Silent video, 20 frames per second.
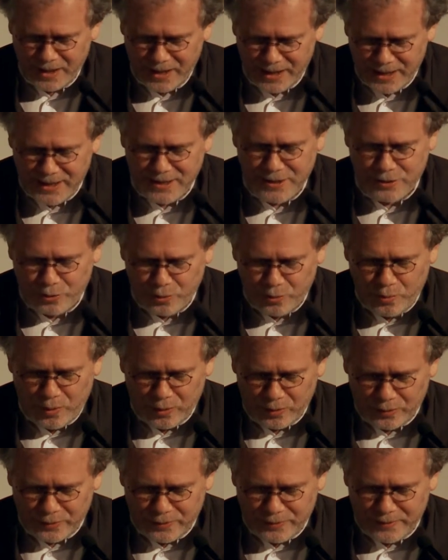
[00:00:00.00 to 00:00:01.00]
He's too
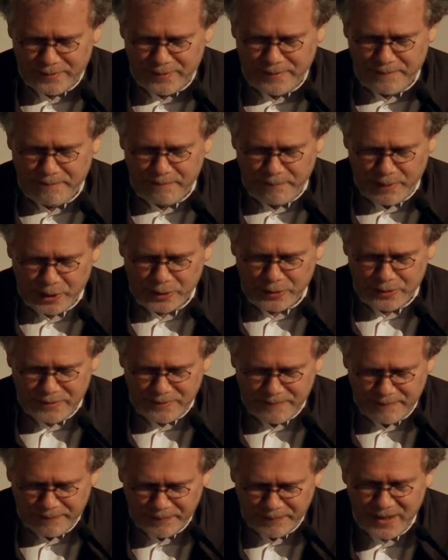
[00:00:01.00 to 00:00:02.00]
old. But,
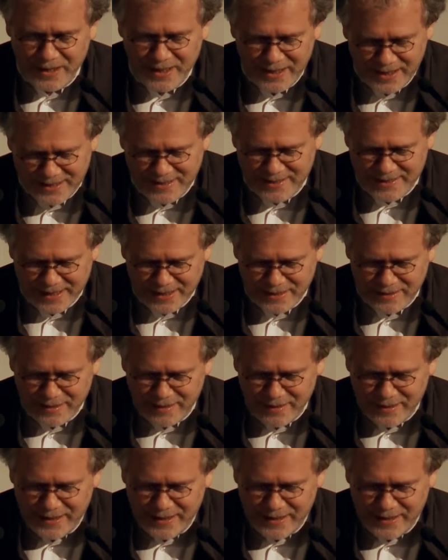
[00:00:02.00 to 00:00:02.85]
he says,